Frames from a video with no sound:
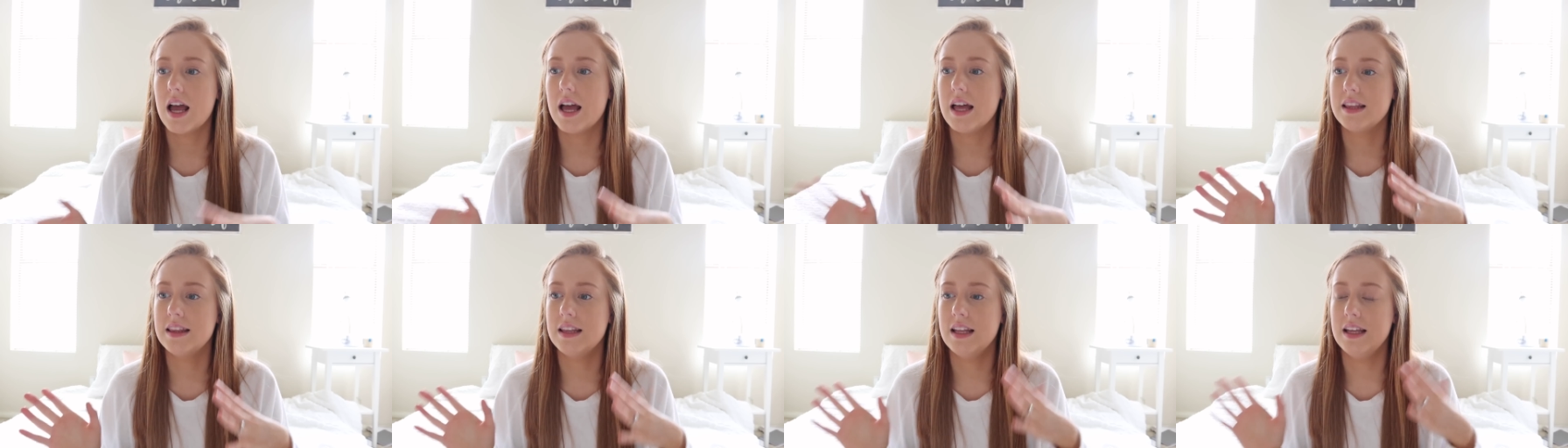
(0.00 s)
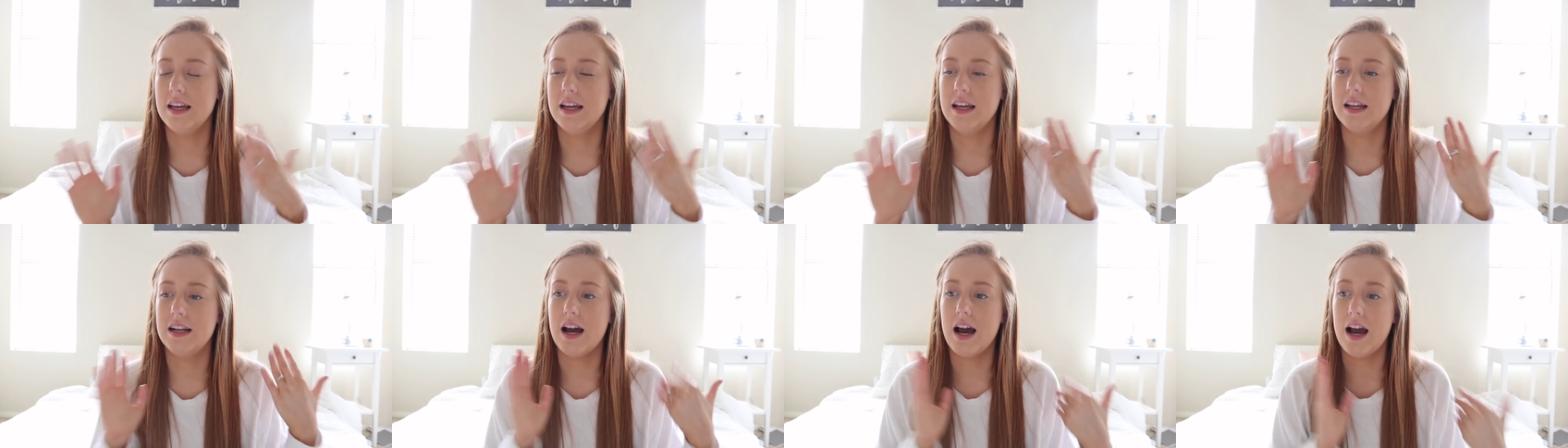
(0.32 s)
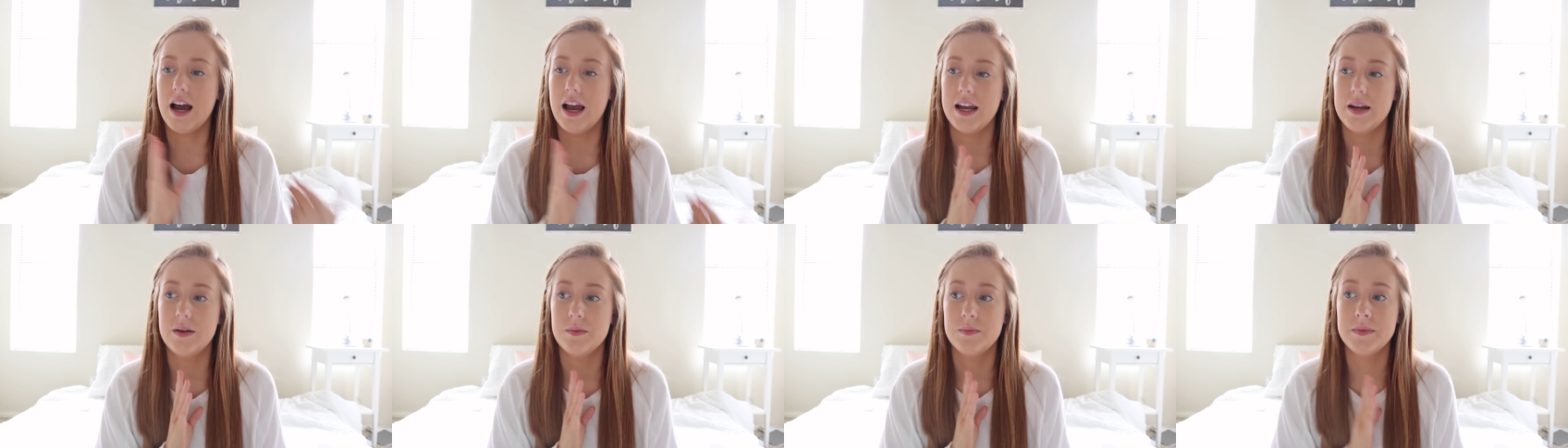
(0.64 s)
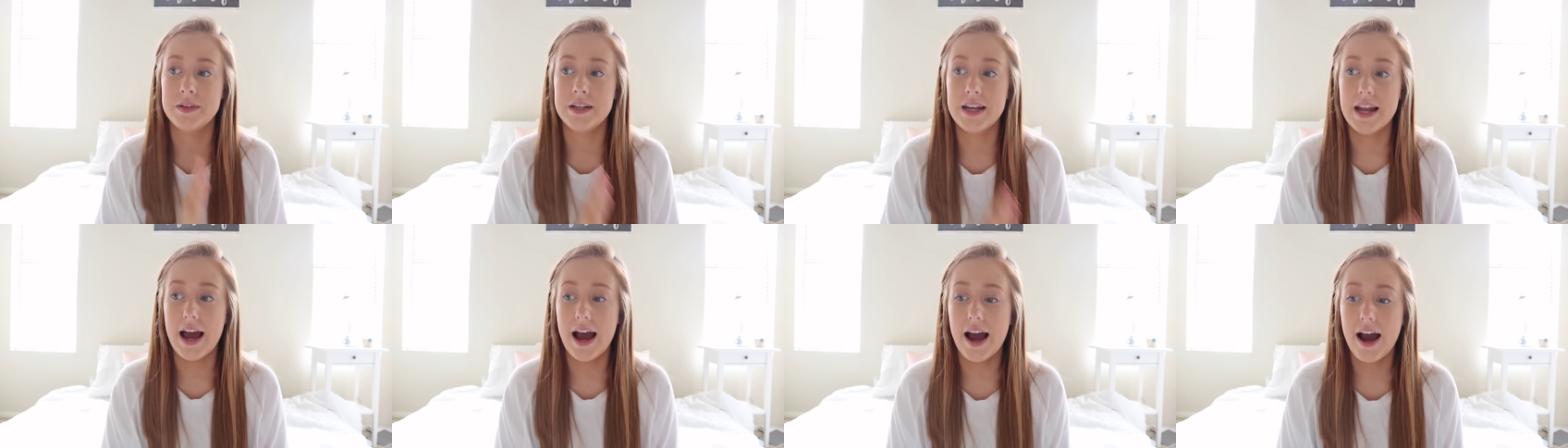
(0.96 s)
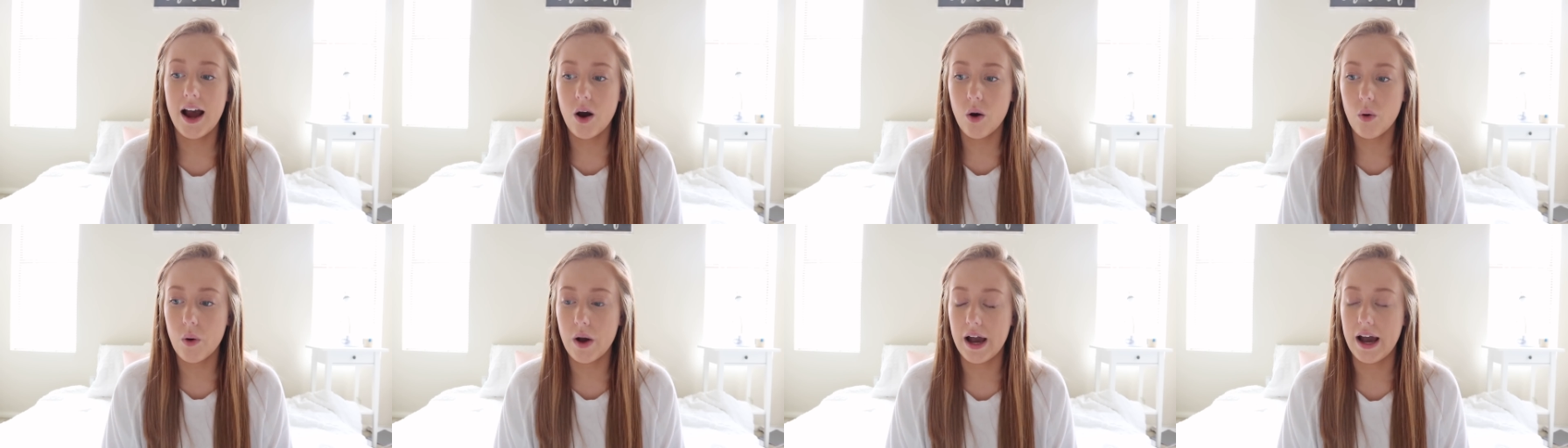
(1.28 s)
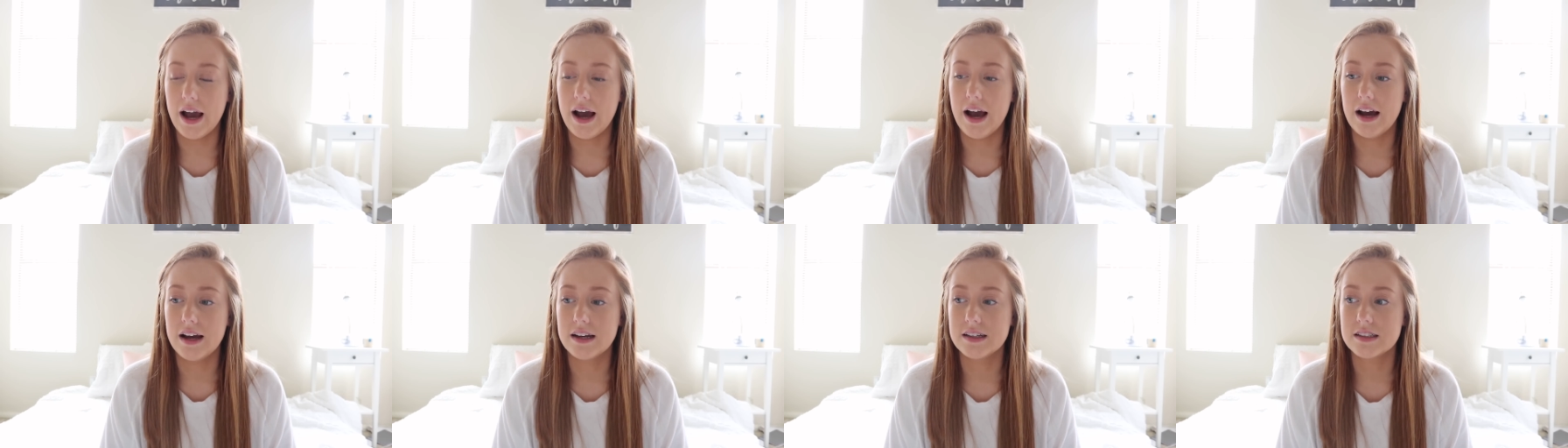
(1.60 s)
and then I am now
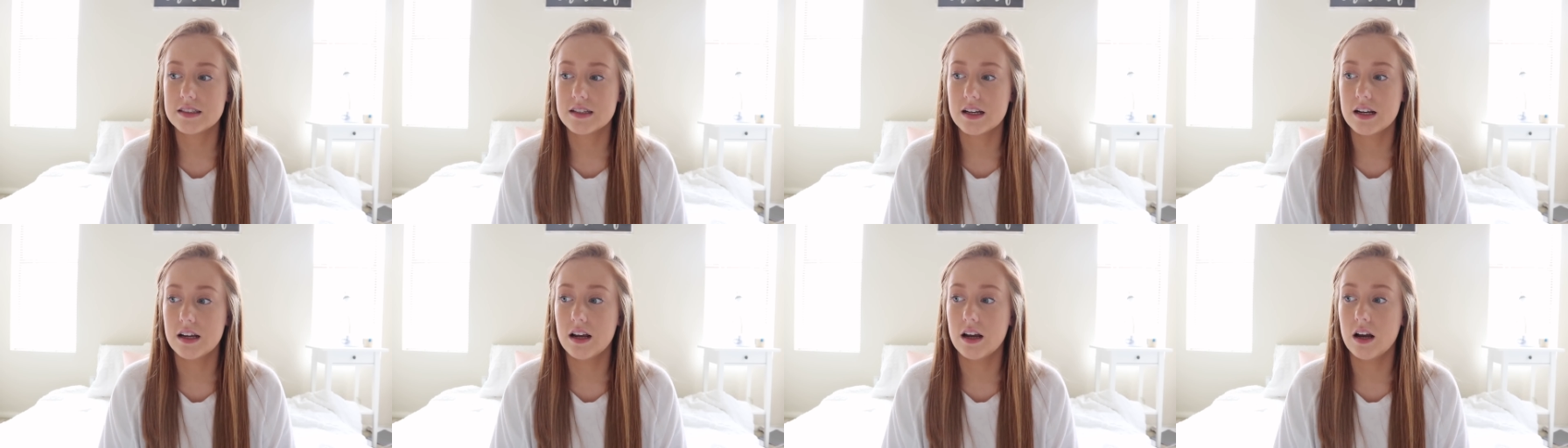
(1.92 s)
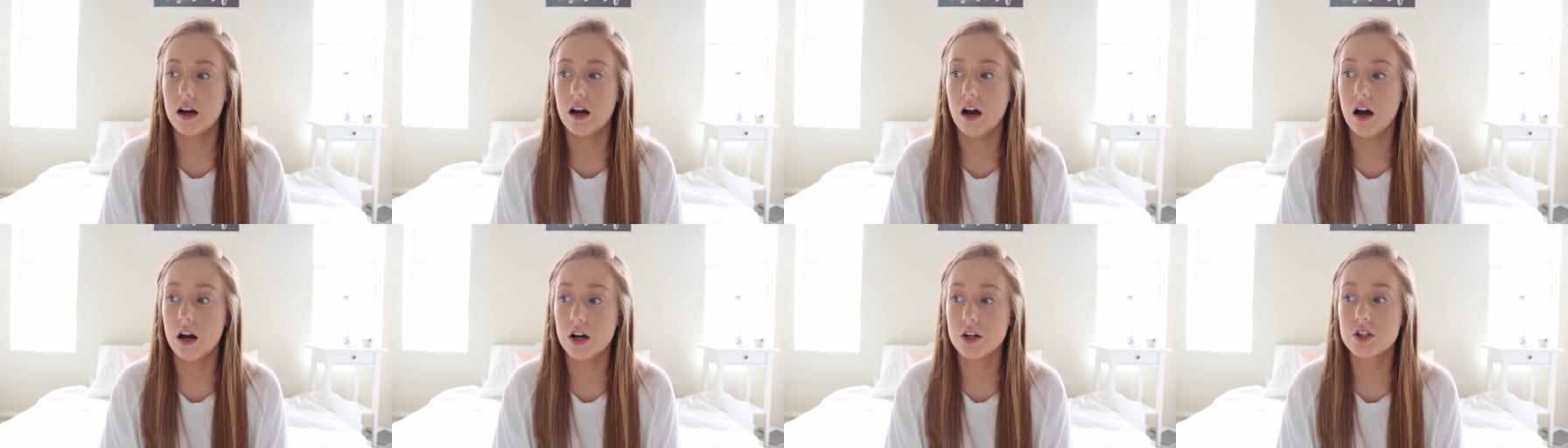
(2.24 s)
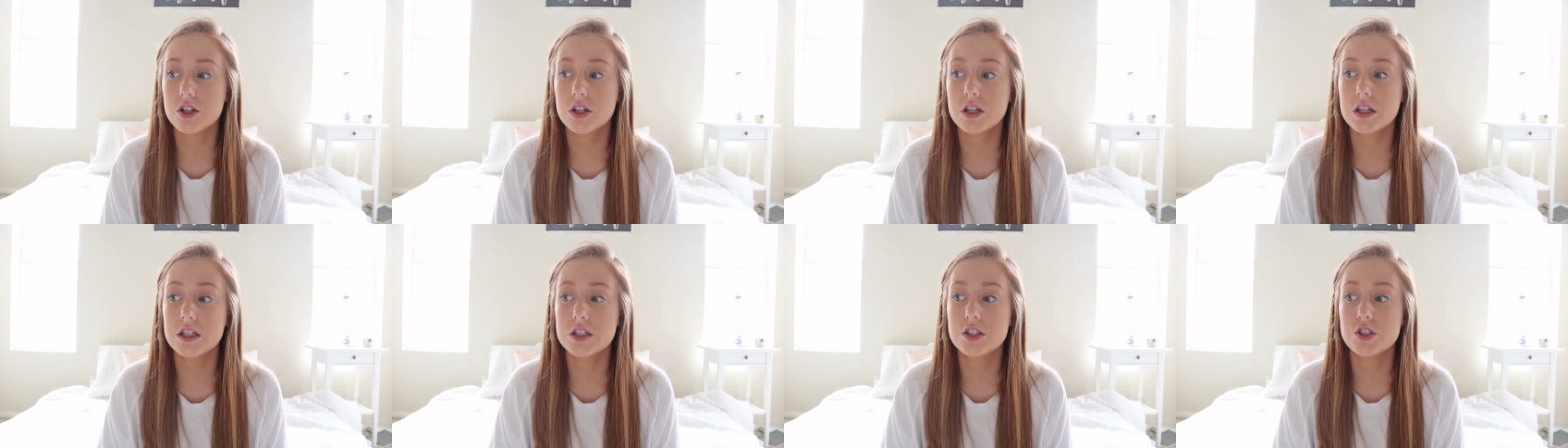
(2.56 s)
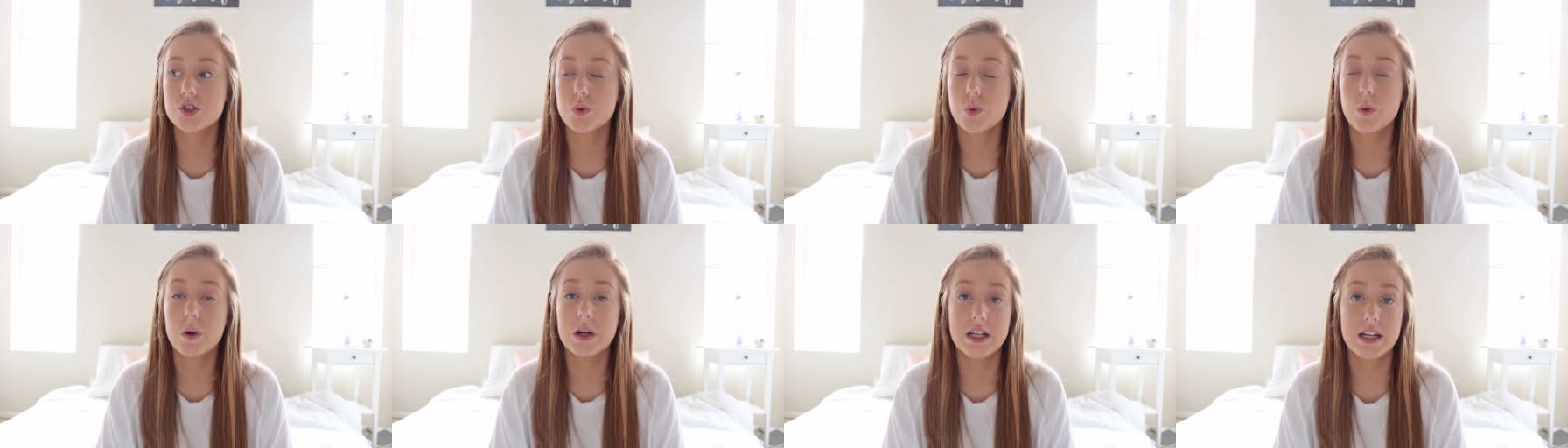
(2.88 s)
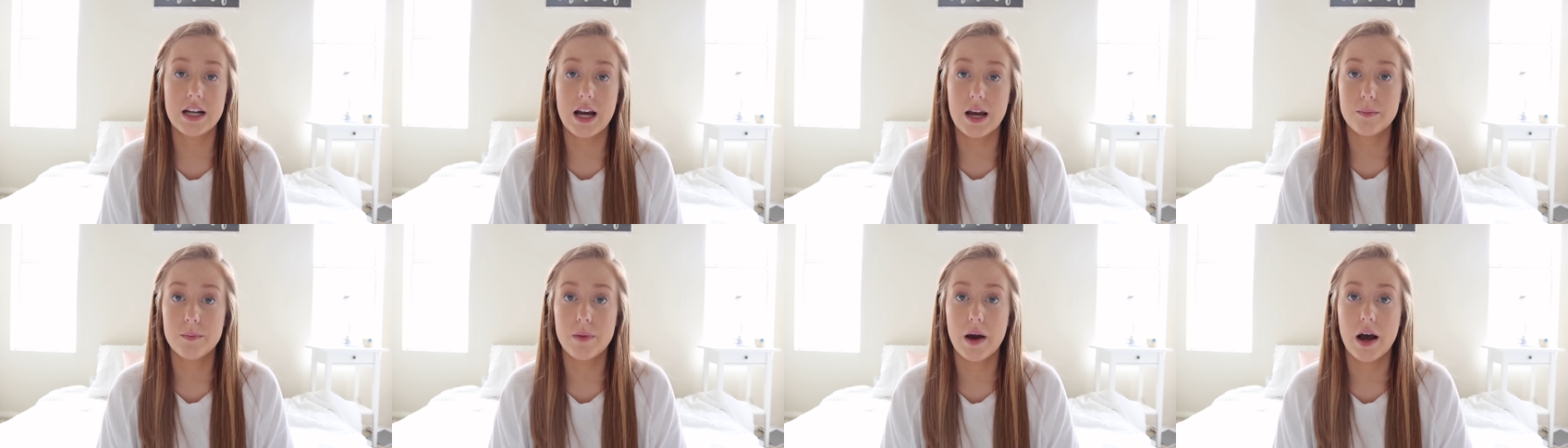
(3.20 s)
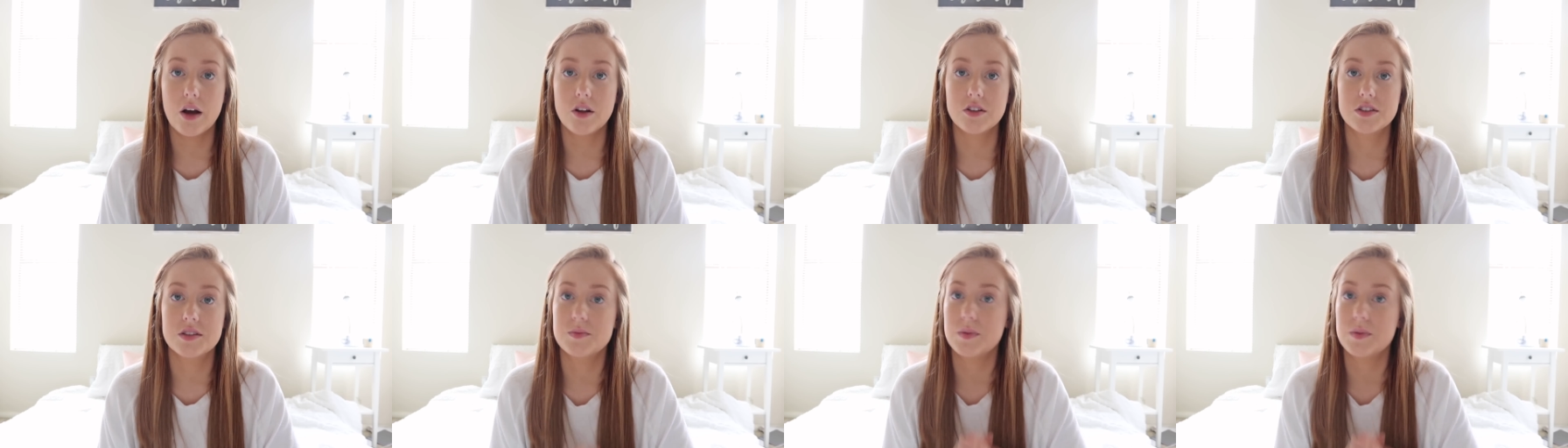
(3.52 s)
at 129 pounds,